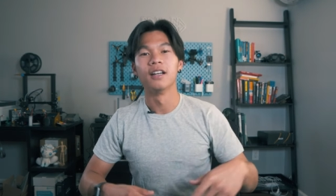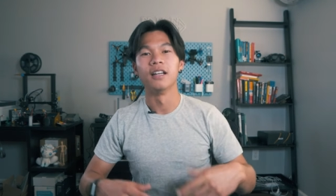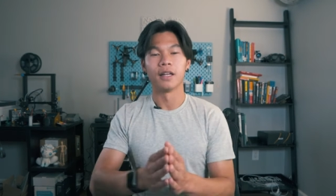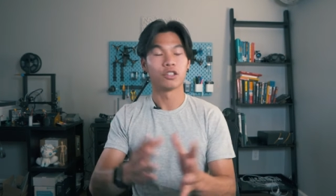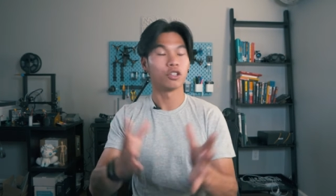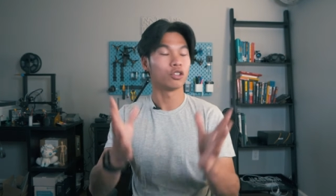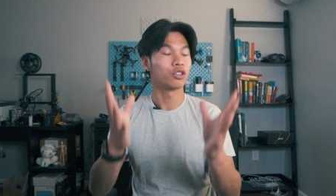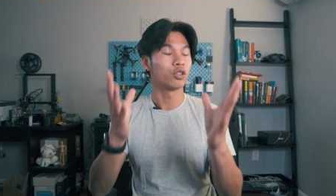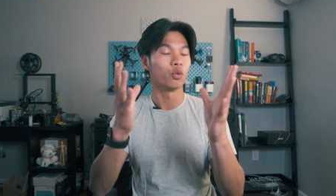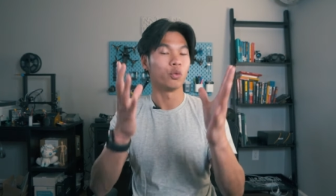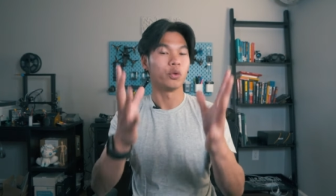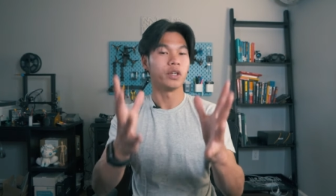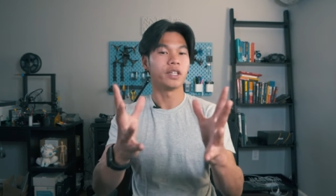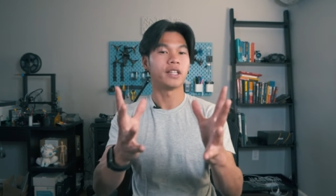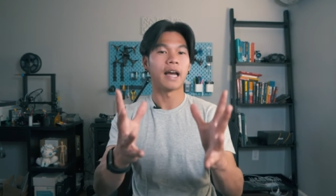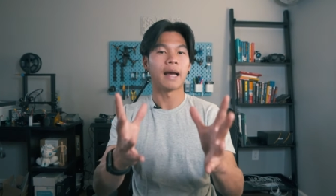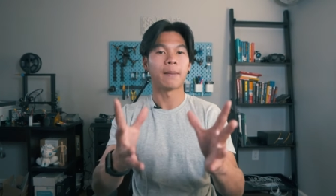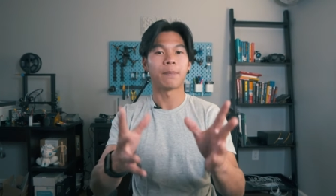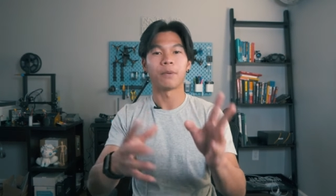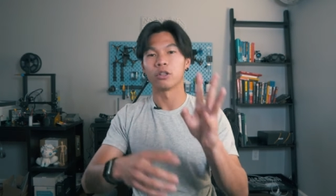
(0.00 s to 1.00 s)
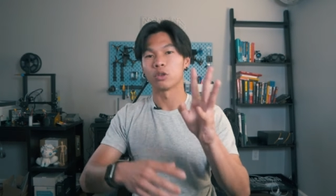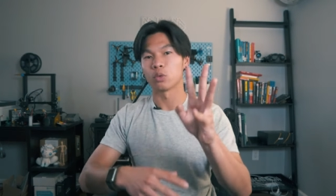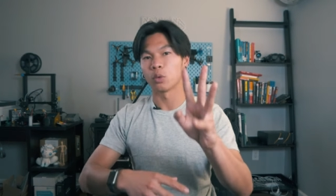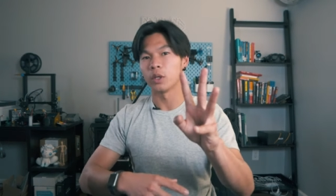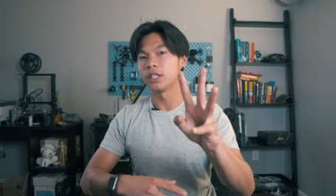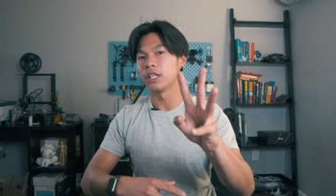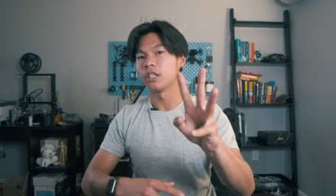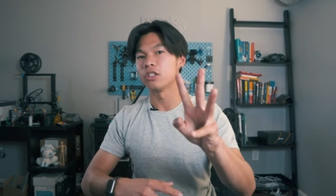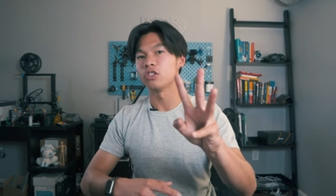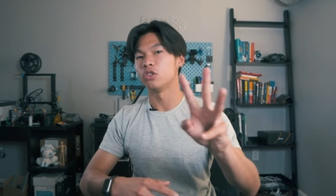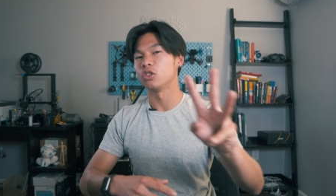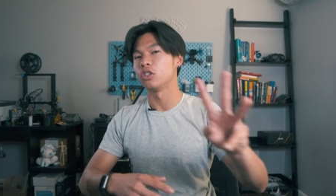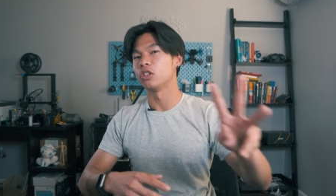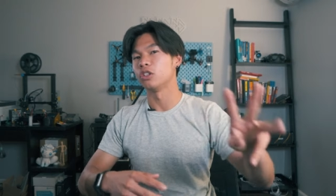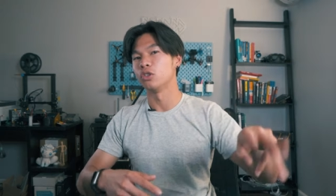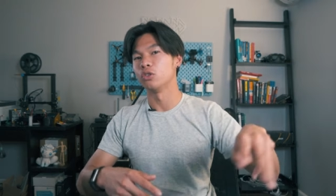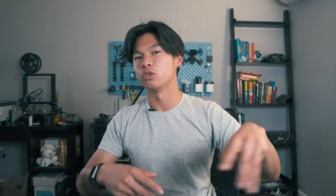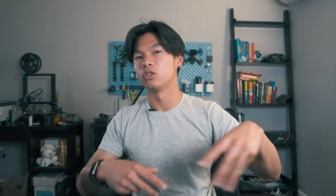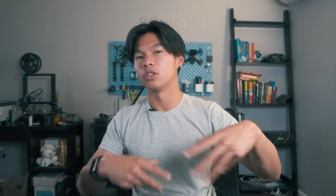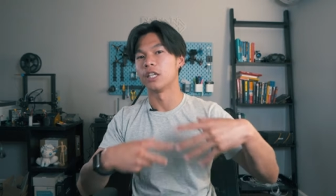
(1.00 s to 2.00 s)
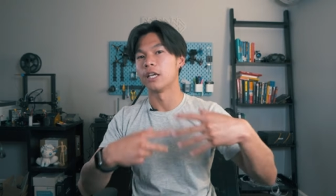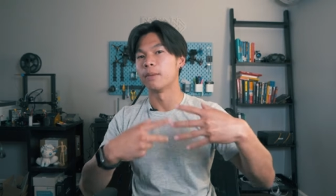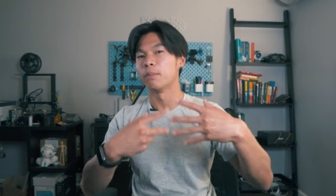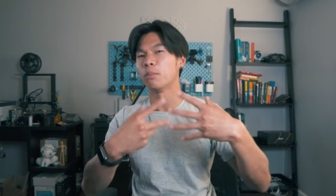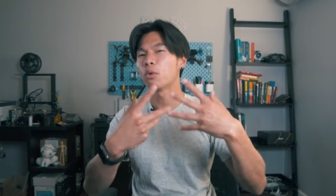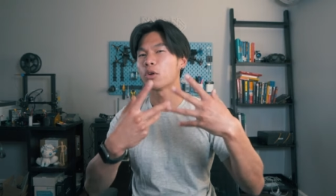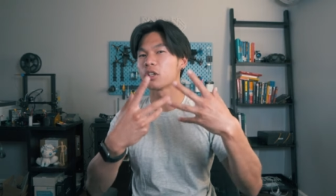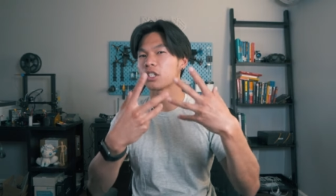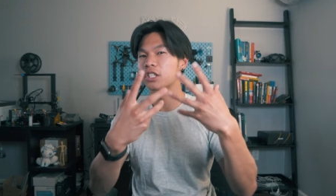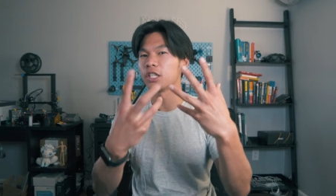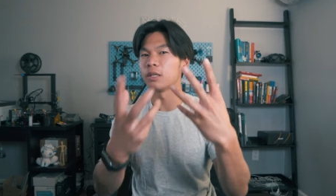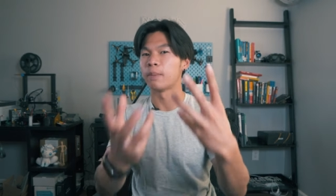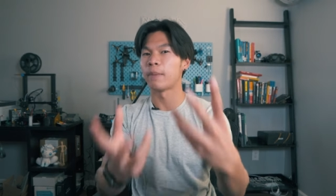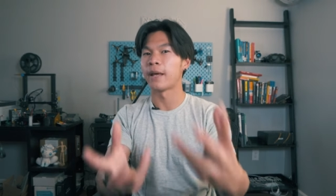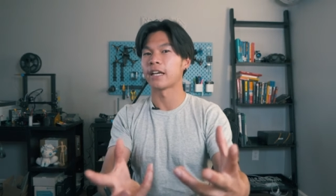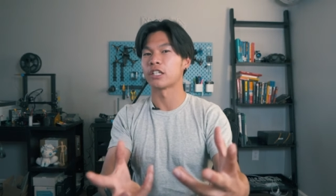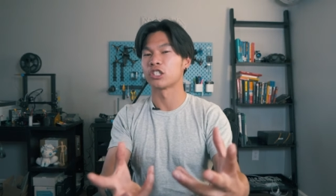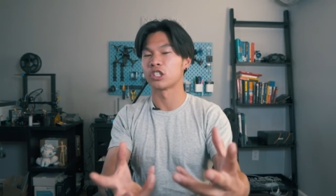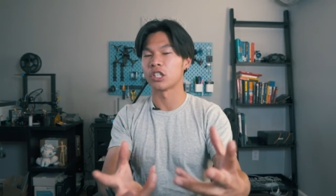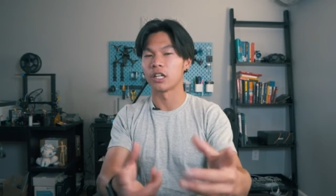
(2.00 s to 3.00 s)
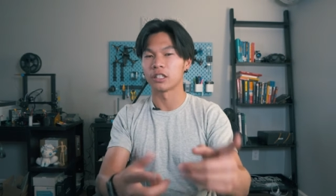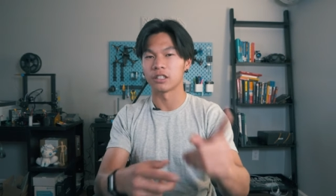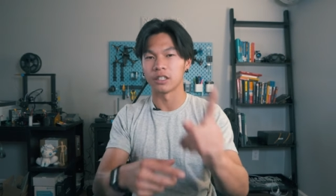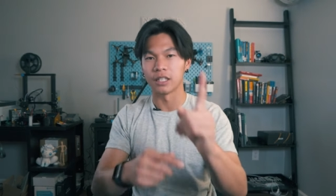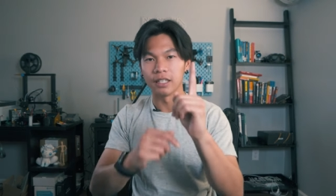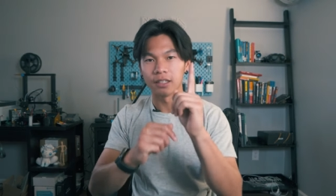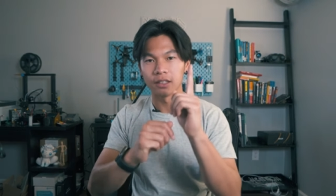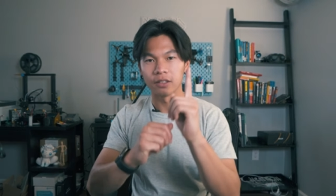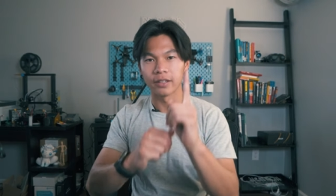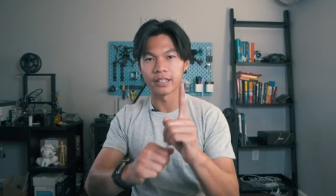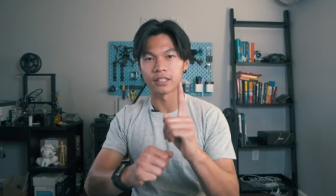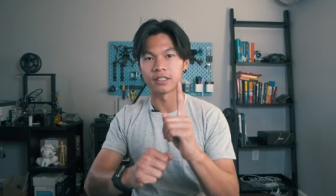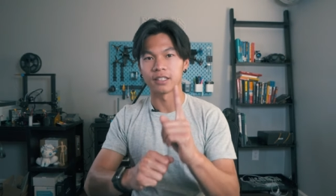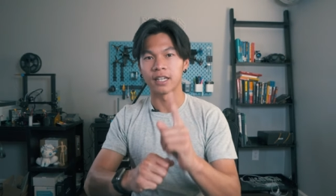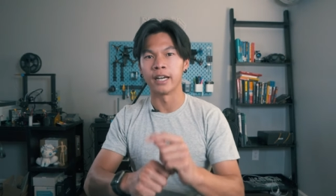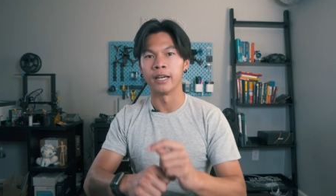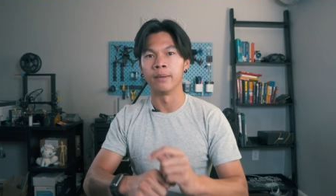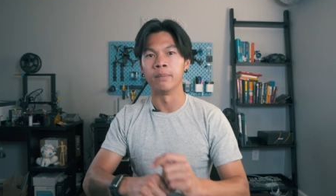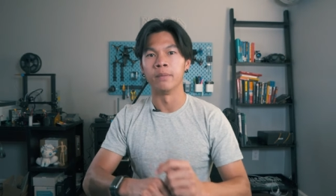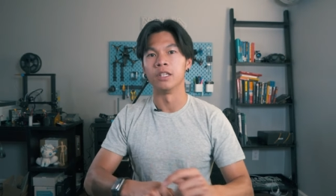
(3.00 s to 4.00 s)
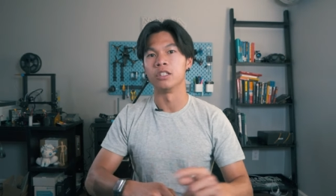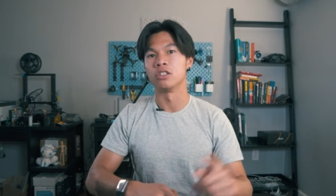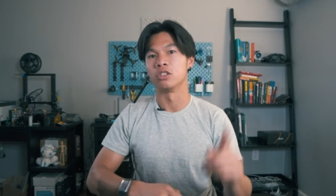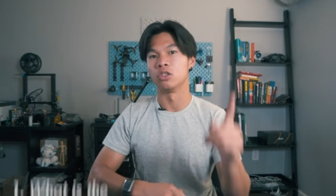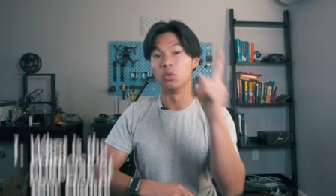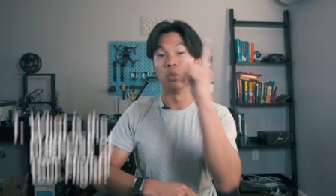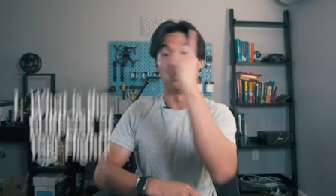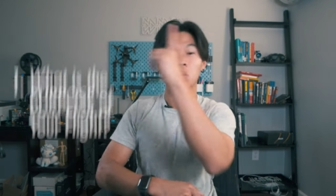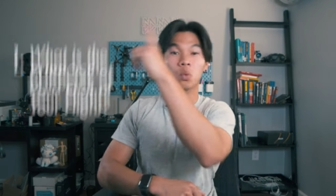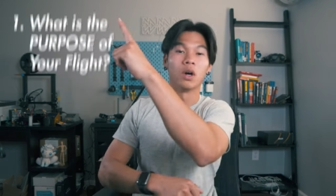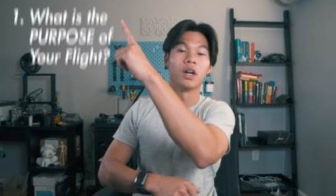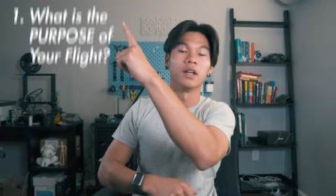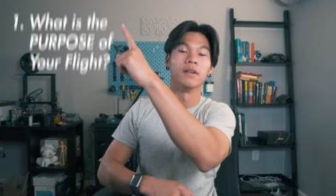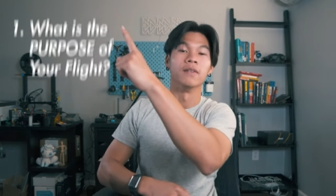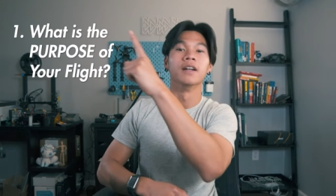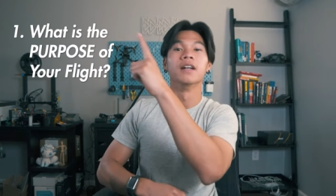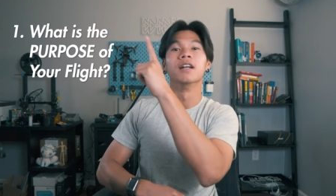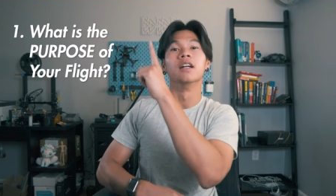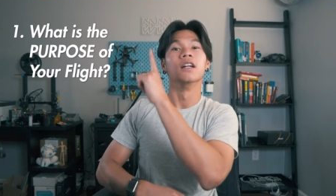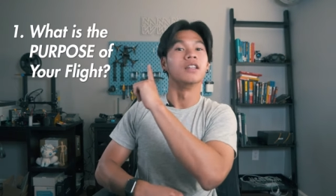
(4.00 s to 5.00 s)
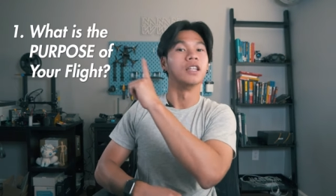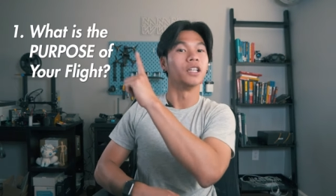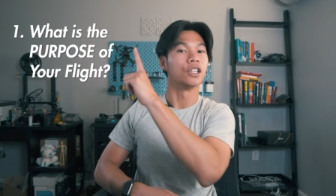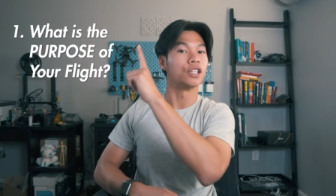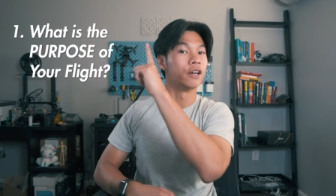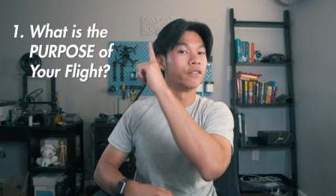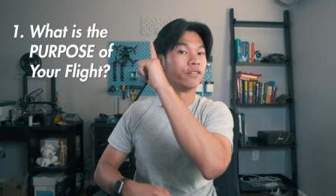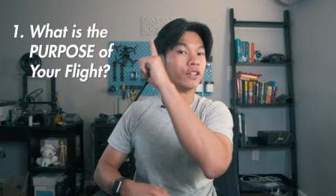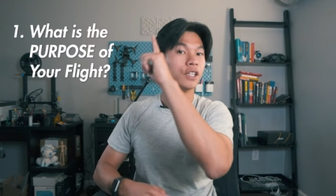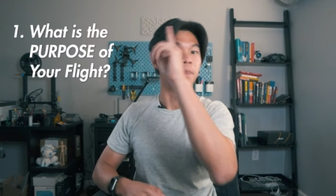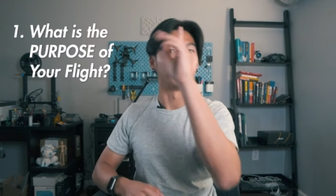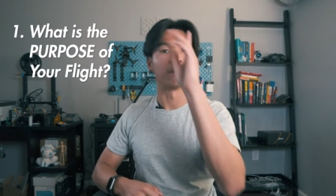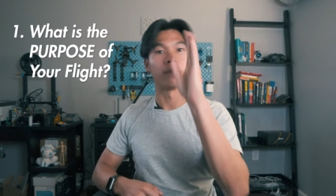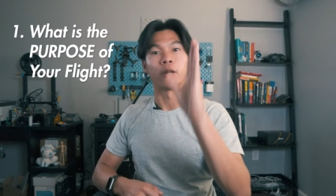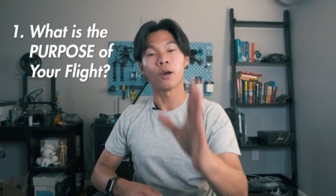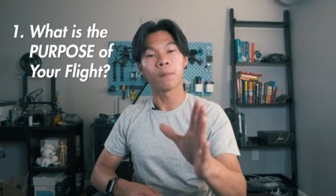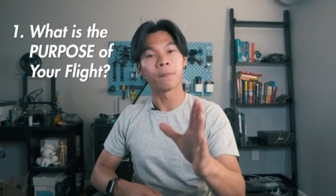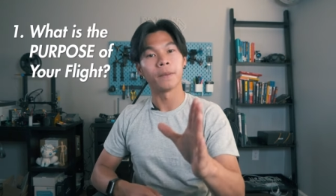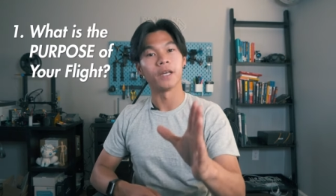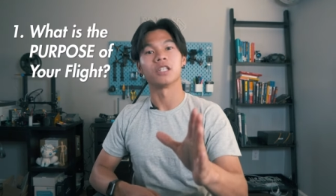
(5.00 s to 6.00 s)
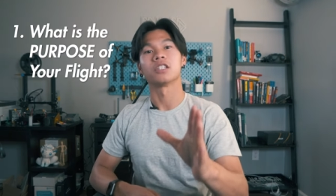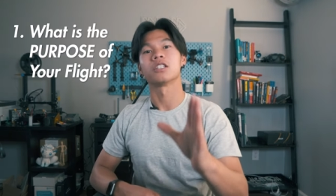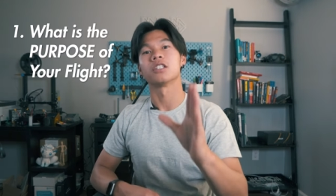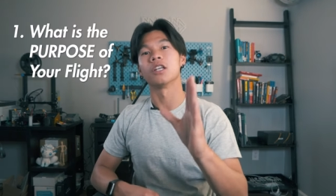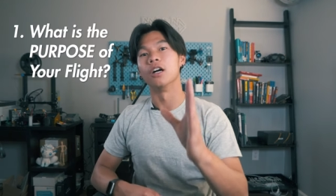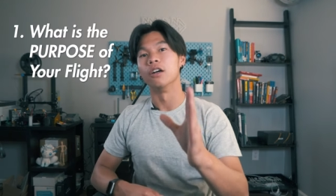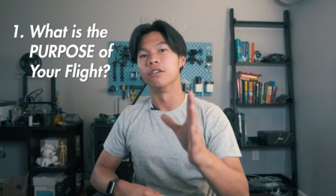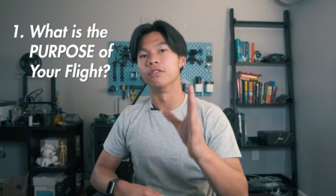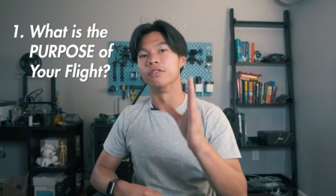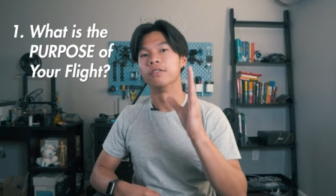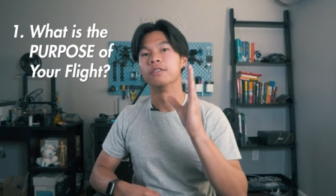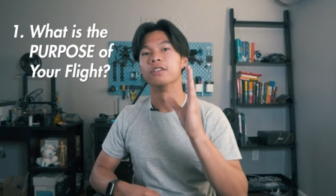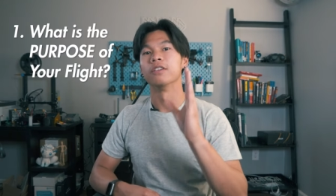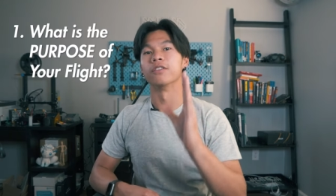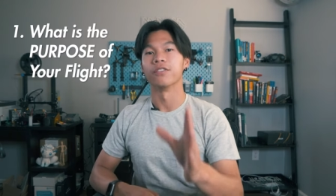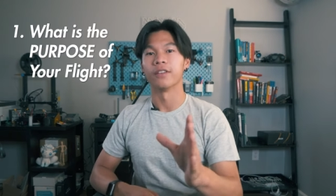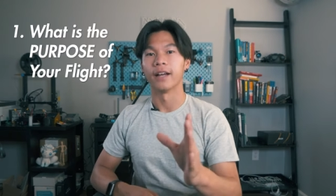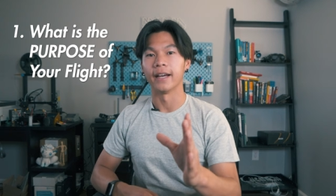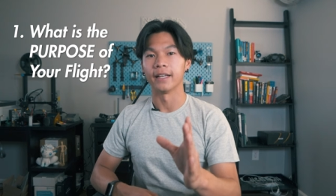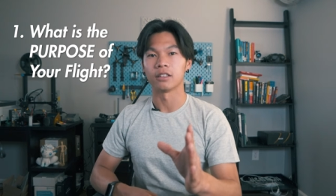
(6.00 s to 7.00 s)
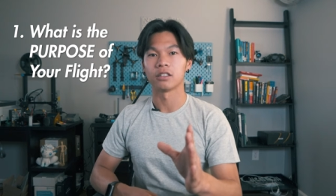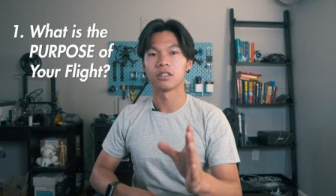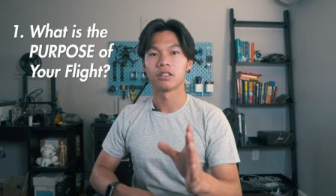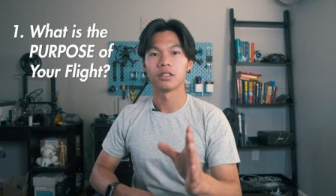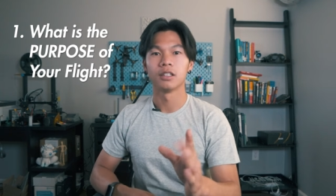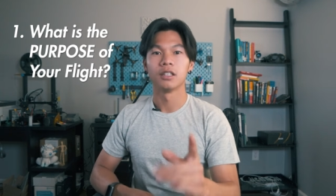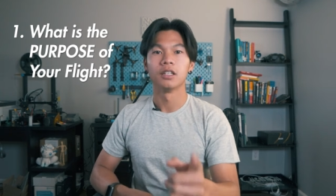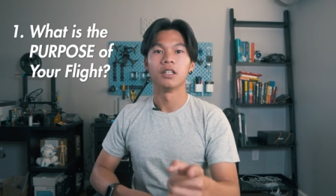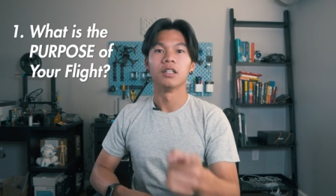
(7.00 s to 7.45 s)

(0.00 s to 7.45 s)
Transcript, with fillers: And so to recap on three things you can do to get more cinematic shots in less time is to 1, think of the purpose of the flights.